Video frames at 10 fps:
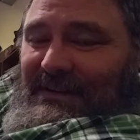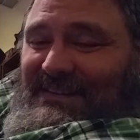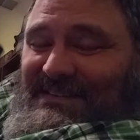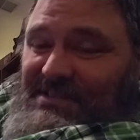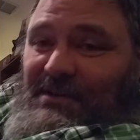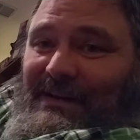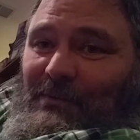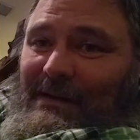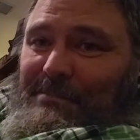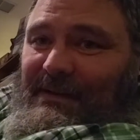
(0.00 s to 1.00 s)
This is a great
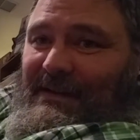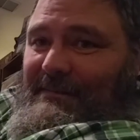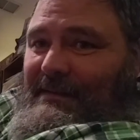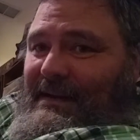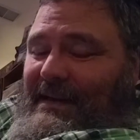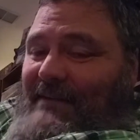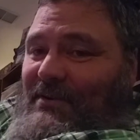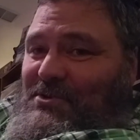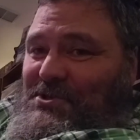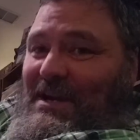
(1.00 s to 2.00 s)
weapon. I
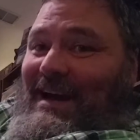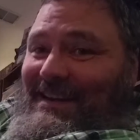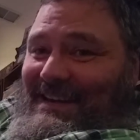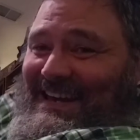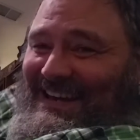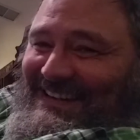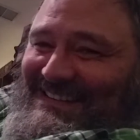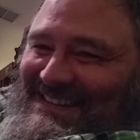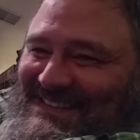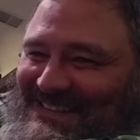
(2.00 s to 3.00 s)
haven't shot it
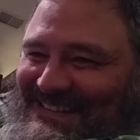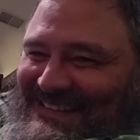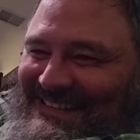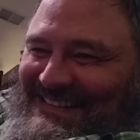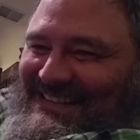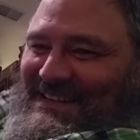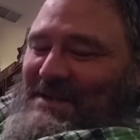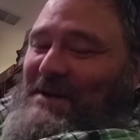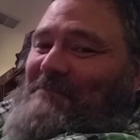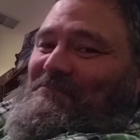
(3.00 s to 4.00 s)
yet.
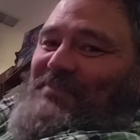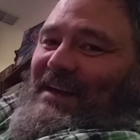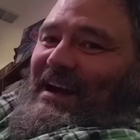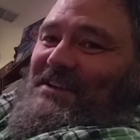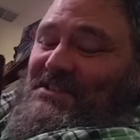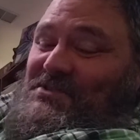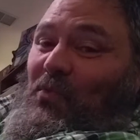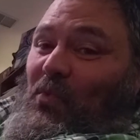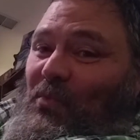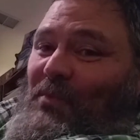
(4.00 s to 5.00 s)
I just
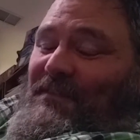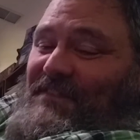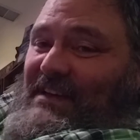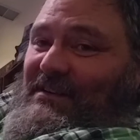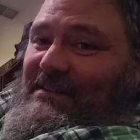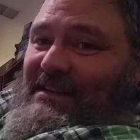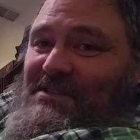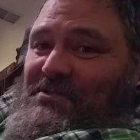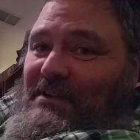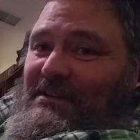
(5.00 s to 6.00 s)
feel that
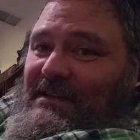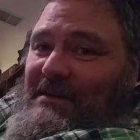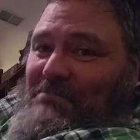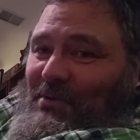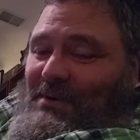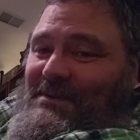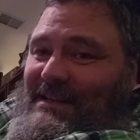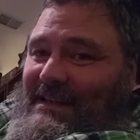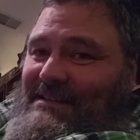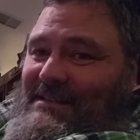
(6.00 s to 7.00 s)
it's really important
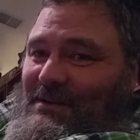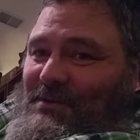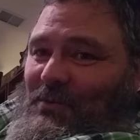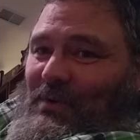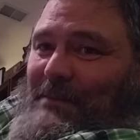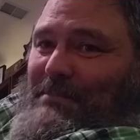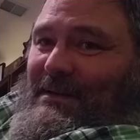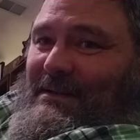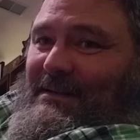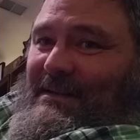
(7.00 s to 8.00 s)
to get to know the
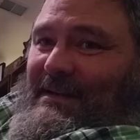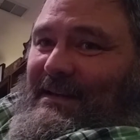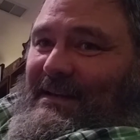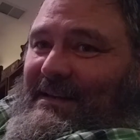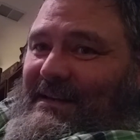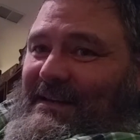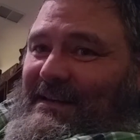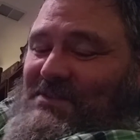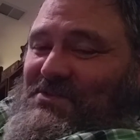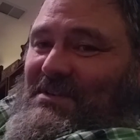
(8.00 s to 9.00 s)
weapon, and
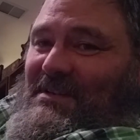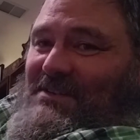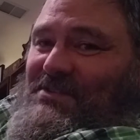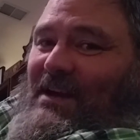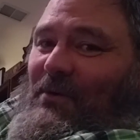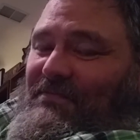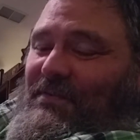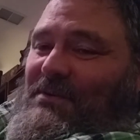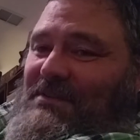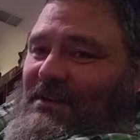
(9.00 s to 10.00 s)
it's
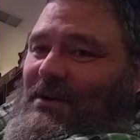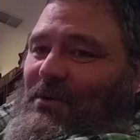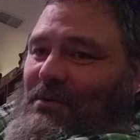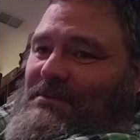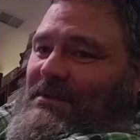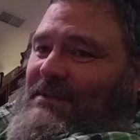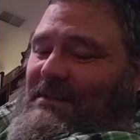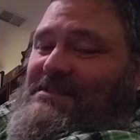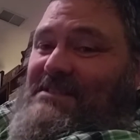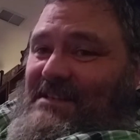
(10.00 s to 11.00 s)
helpful to know the
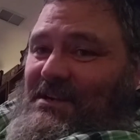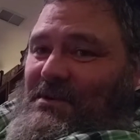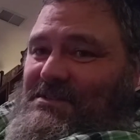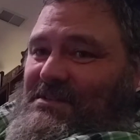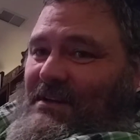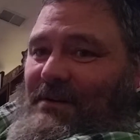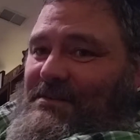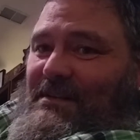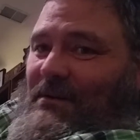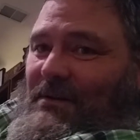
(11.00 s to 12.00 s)
little secrets that
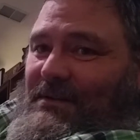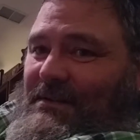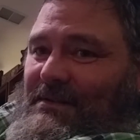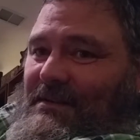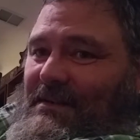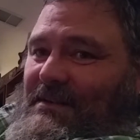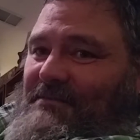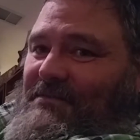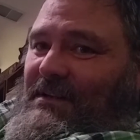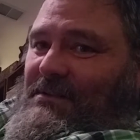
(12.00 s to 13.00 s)
aren't in all the
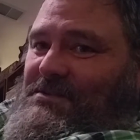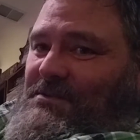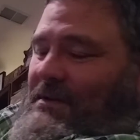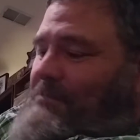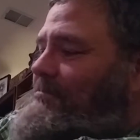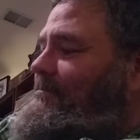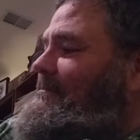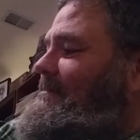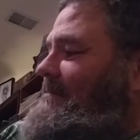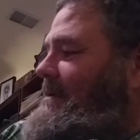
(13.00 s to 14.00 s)
field strip
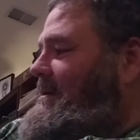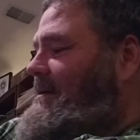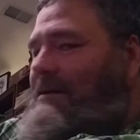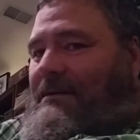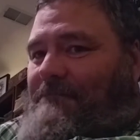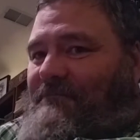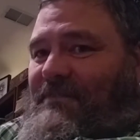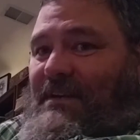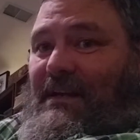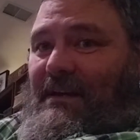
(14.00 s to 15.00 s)

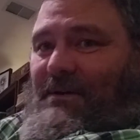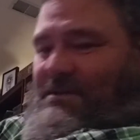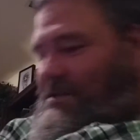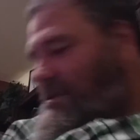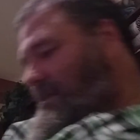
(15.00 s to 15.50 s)
videos,